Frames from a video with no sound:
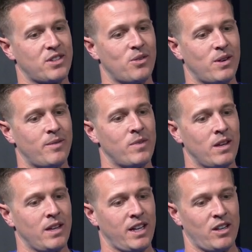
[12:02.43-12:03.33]
So,
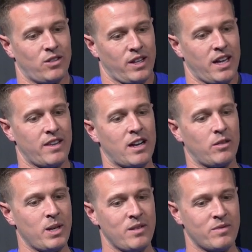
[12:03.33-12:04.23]
you know, again,
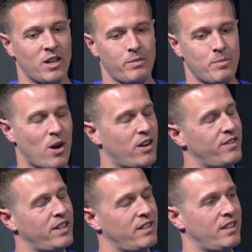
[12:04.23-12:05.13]
that'll be part
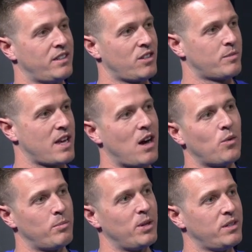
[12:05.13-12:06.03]
of it in terms of how
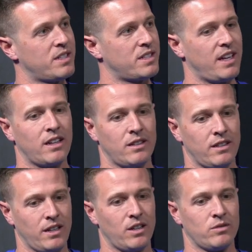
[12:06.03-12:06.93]
we're building this thing.
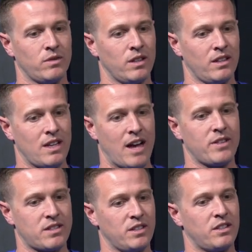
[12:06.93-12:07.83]
You know,
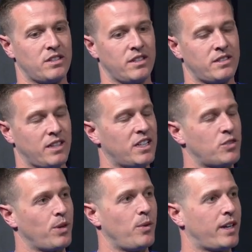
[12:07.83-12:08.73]
obviously to get
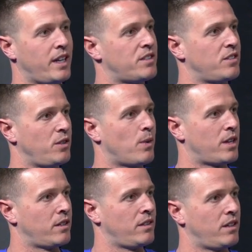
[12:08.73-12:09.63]
to where you want to get to, you
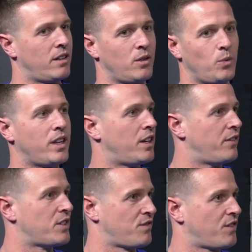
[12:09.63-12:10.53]
want to win the
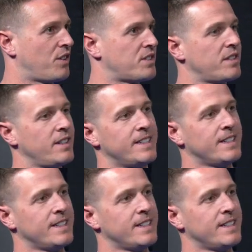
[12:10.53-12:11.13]
division first.